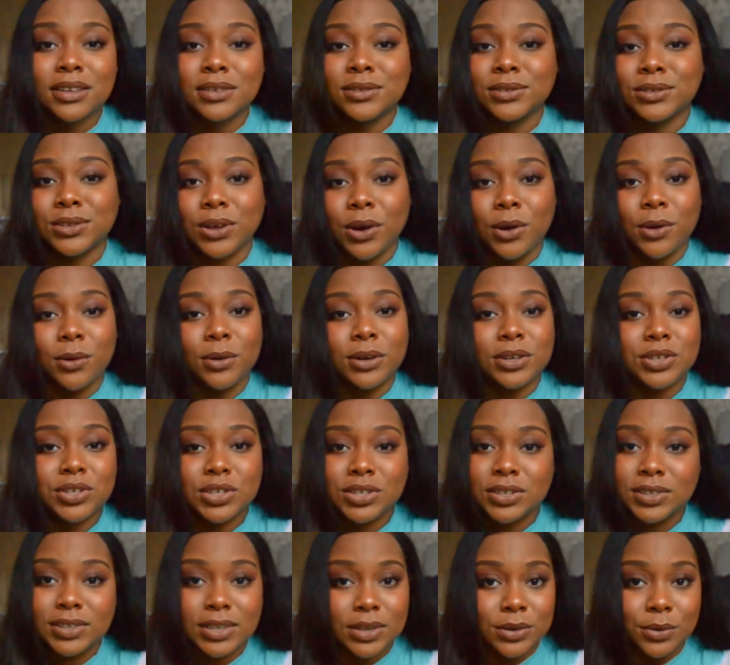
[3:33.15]
So
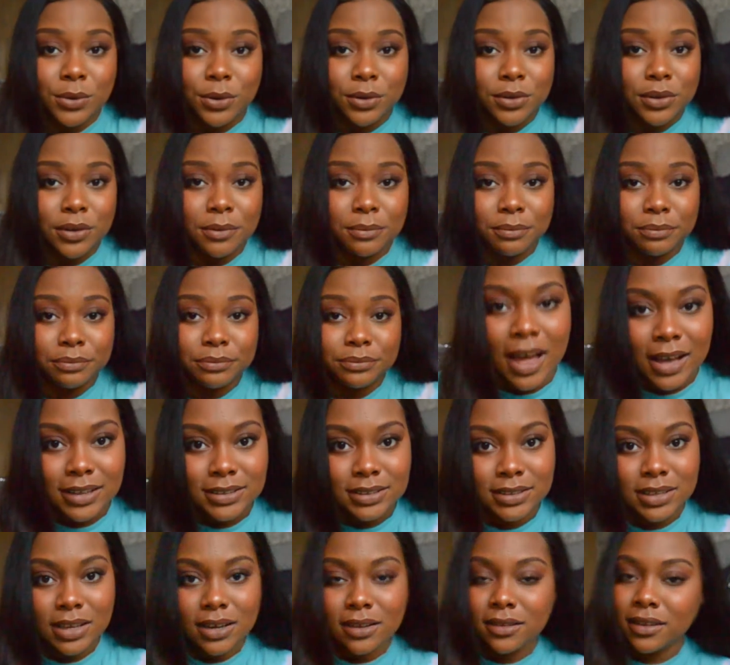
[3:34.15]
just ignore them.
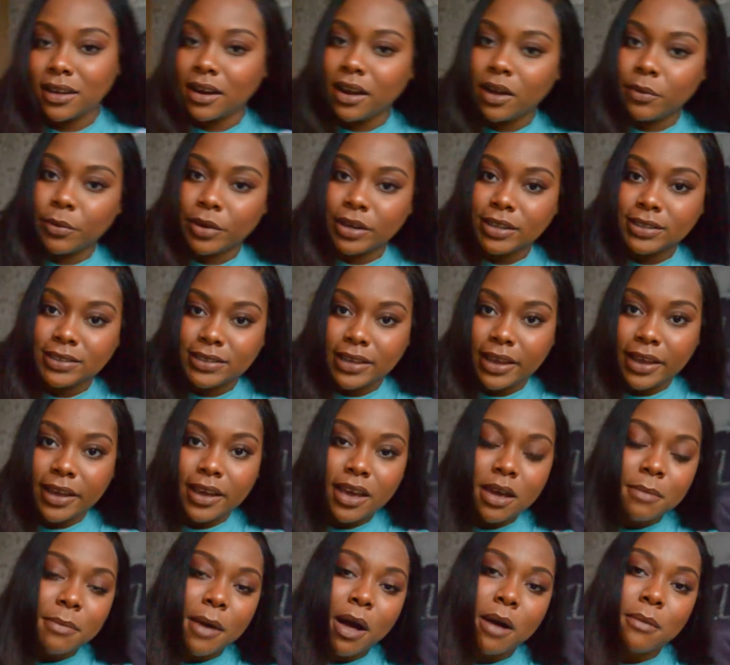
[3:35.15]
Last thing that I want to
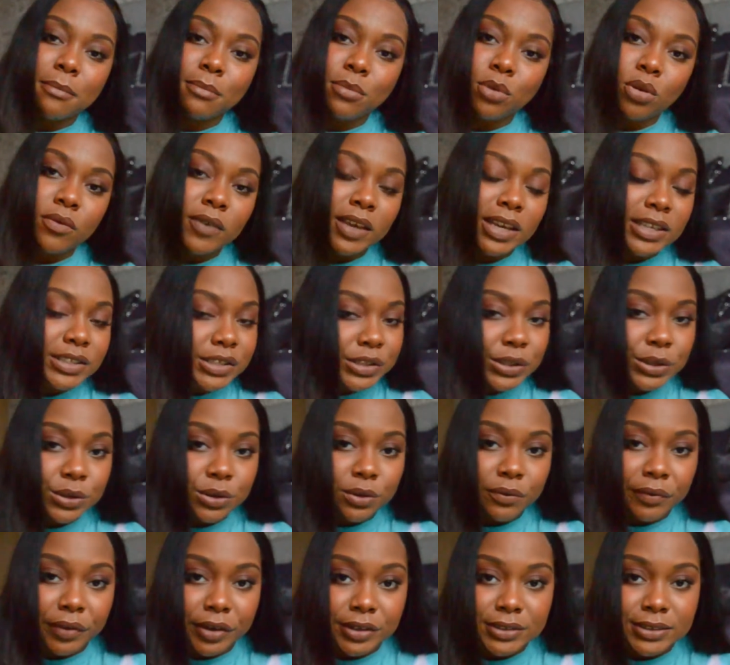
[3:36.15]
say about moving into
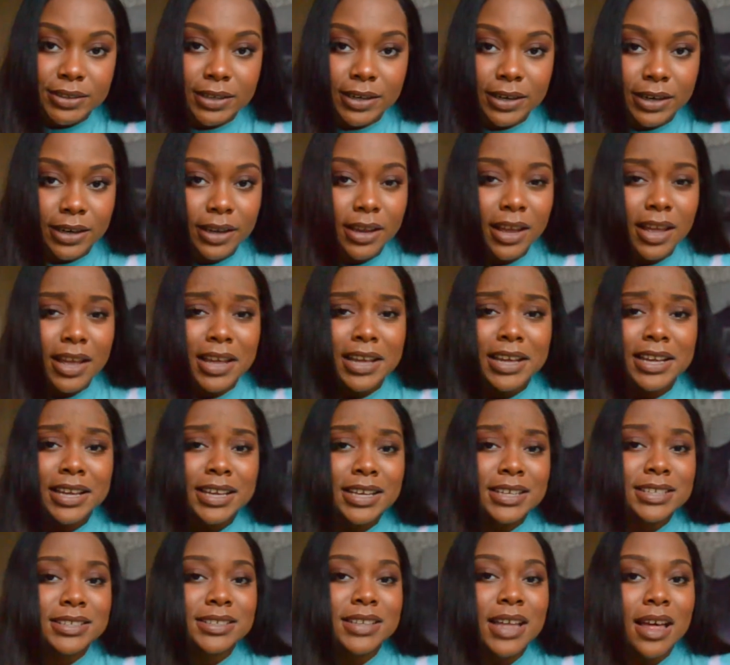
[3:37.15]
university
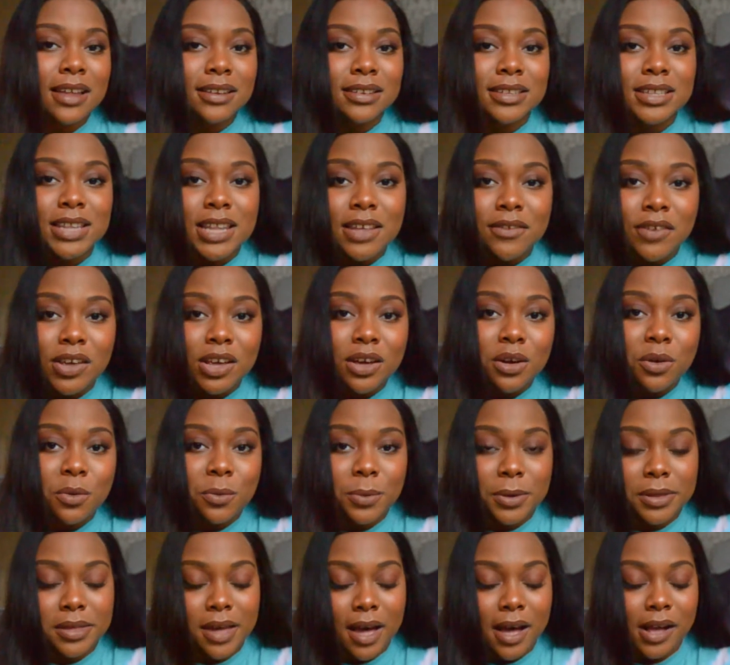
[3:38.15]
is that living
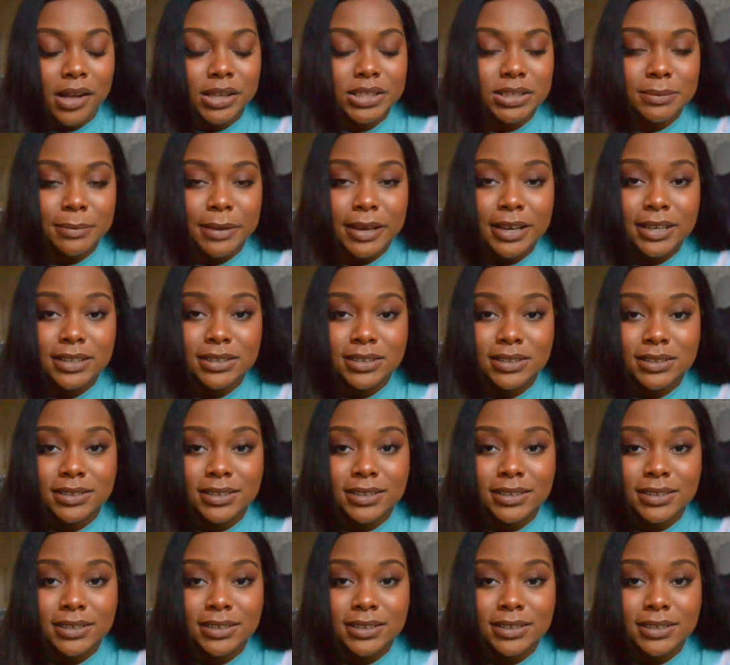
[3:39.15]
with housemates